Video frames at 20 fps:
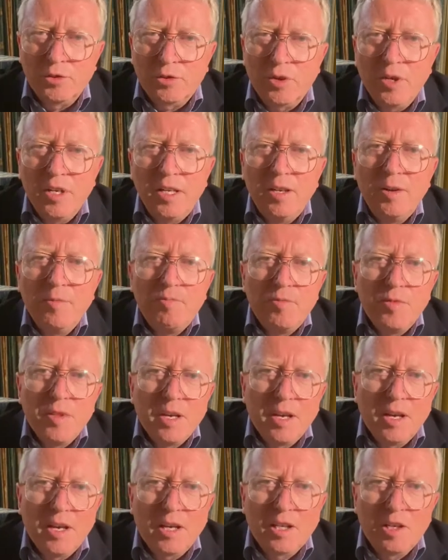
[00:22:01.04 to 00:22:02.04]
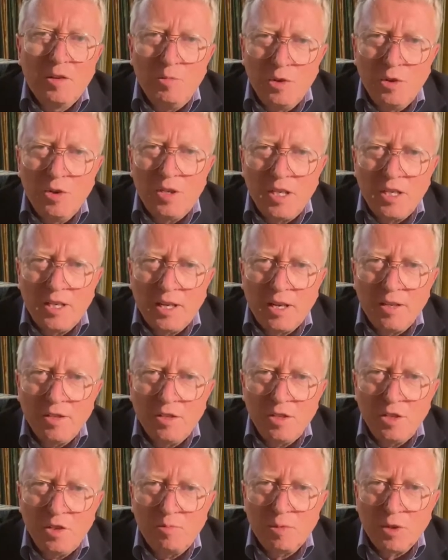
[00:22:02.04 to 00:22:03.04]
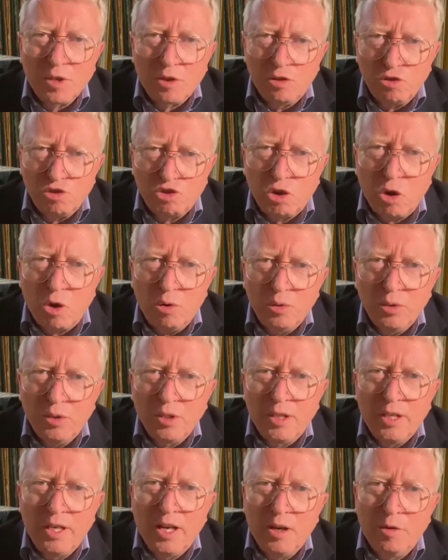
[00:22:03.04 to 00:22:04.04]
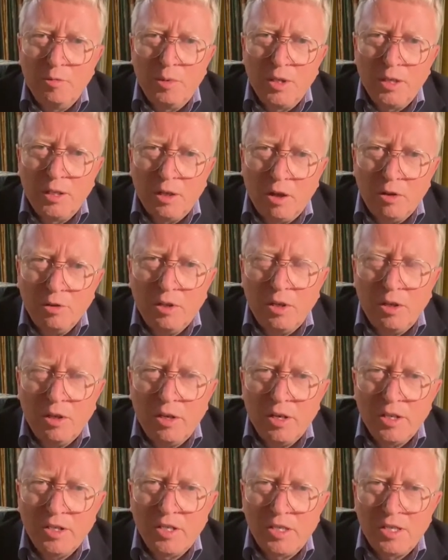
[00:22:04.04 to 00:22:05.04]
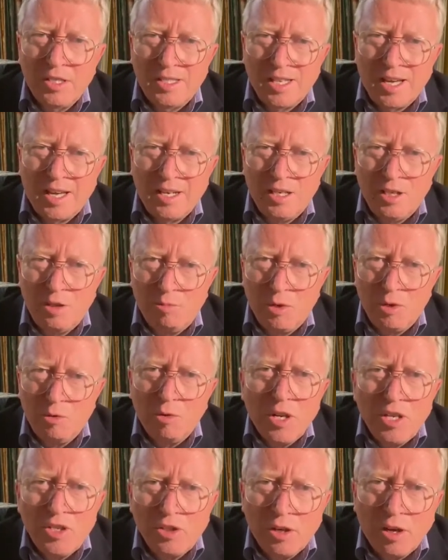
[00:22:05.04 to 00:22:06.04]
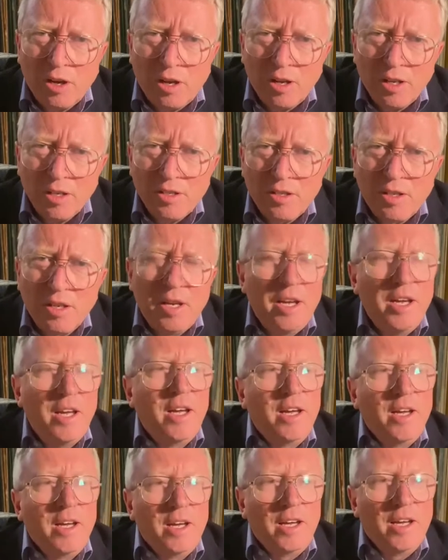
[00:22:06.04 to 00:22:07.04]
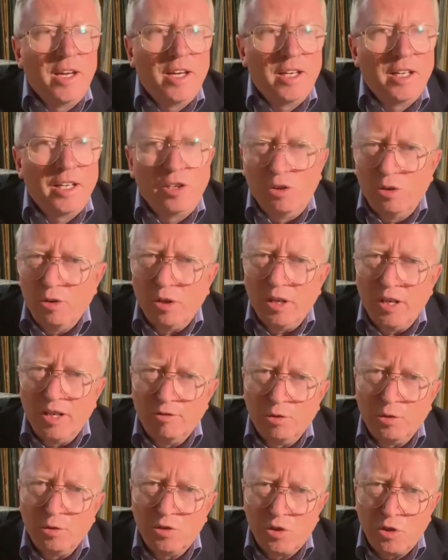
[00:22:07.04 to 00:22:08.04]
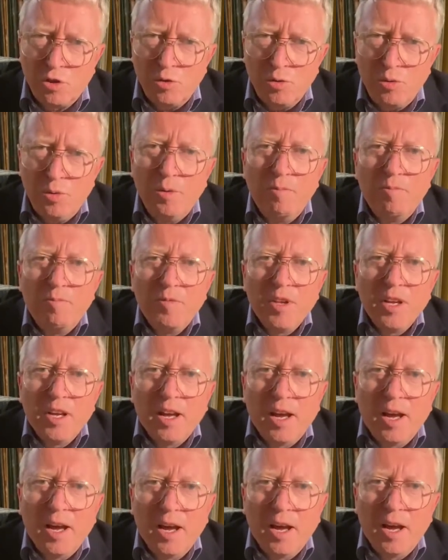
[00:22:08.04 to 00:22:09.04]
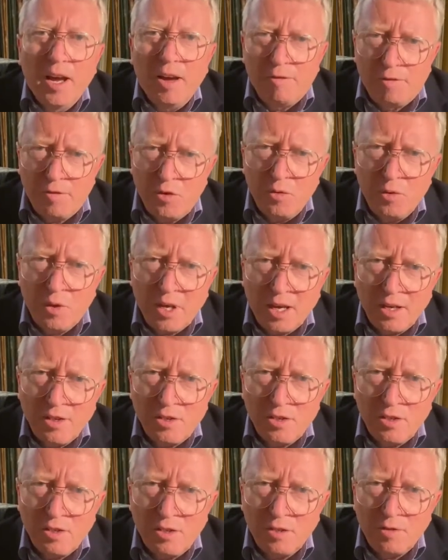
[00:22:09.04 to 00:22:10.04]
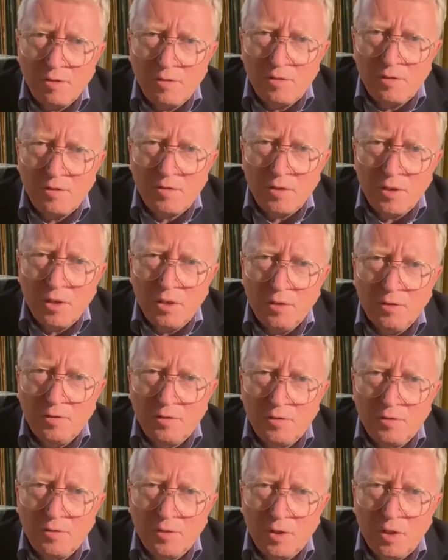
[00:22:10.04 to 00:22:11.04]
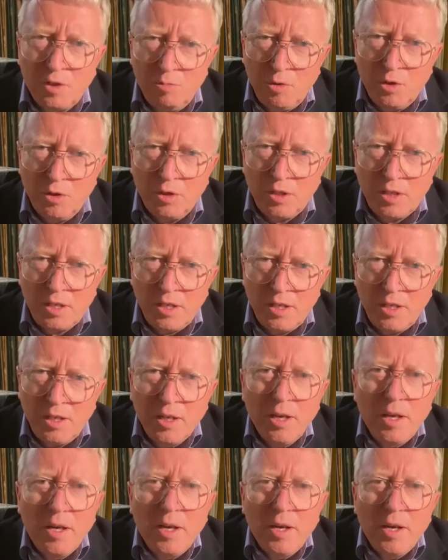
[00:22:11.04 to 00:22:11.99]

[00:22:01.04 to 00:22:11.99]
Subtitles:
3, community cases but controlled and now being localised and starting to be regionalised. Alert level 2, a few cases of community,